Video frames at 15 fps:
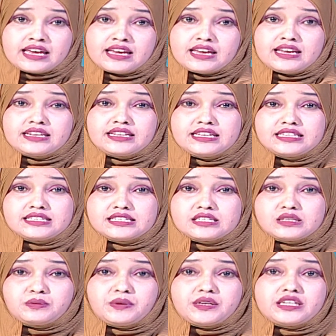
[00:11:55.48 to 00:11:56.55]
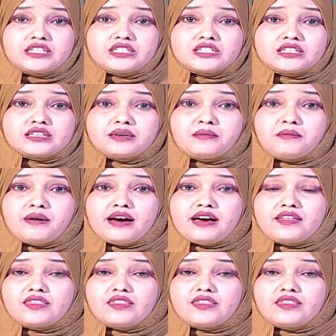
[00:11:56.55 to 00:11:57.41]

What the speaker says: In his speech by